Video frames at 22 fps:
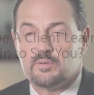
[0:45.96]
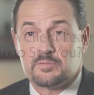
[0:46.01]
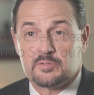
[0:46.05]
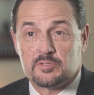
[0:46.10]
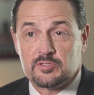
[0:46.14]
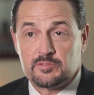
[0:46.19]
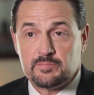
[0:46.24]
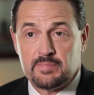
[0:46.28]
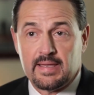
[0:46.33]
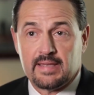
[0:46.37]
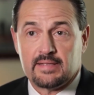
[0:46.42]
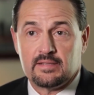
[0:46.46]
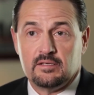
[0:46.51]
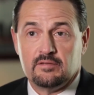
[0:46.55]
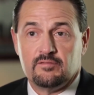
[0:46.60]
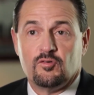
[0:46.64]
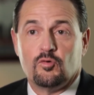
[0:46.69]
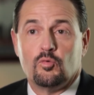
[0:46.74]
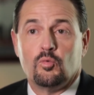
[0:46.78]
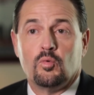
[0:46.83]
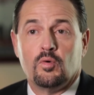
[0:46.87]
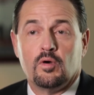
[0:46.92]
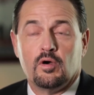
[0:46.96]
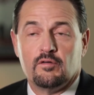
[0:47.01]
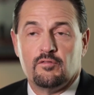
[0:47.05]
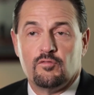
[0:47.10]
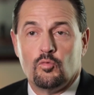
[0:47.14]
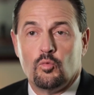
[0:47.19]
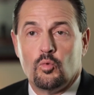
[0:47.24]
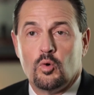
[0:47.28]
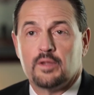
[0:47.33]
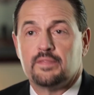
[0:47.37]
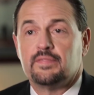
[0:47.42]
a perspective of, of
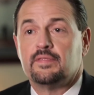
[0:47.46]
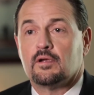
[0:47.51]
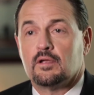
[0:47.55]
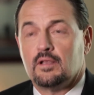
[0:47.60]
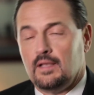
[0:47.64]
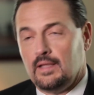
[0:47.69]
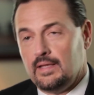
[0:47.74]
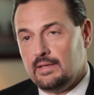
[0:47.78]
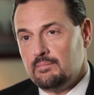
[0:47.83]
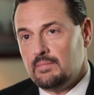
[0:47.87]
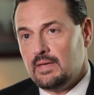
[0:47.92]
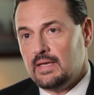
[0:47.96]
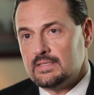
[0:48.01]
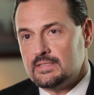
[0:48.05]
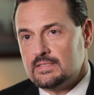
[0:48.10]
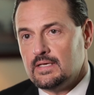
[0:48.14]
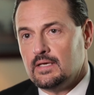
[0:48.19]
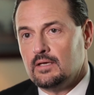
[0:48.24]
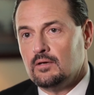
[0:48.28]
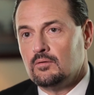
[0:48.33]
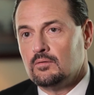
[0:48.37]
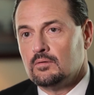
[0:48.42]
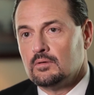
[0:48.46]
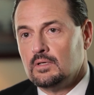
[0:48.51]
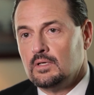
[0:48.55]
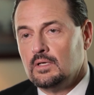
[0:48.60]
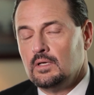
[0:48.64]
what their claim may entail,